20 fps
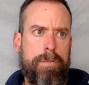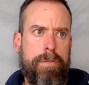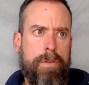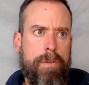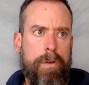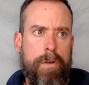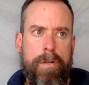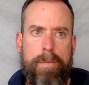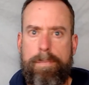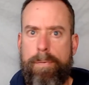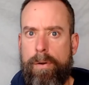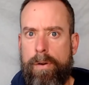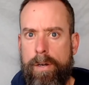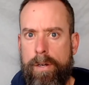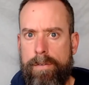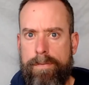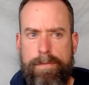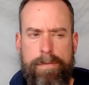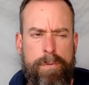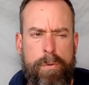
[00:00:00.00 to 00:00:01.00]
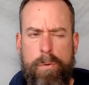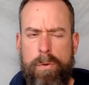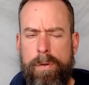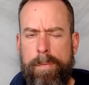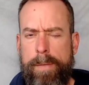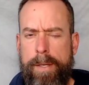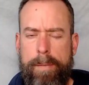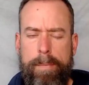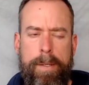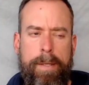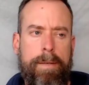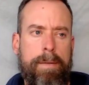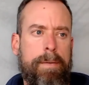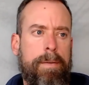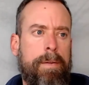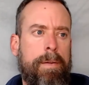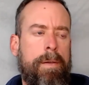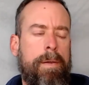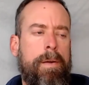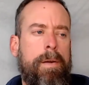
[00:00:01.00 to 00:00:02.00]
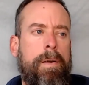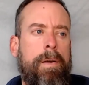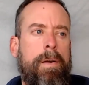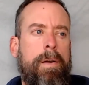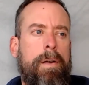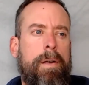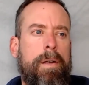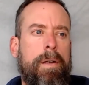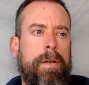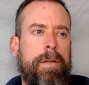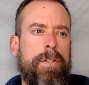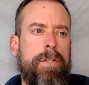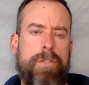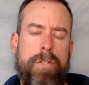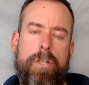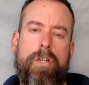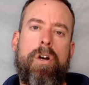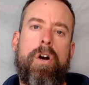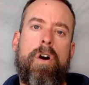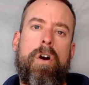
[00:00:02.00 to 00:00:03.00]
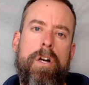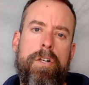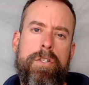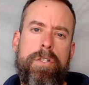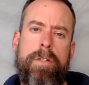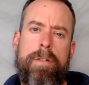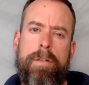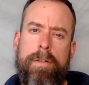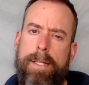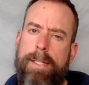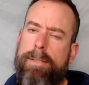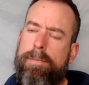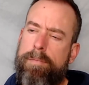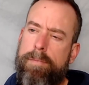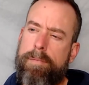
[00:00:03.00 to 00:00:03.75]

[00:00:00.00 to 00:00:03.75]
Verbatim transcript: third part, four maybe, just a caution like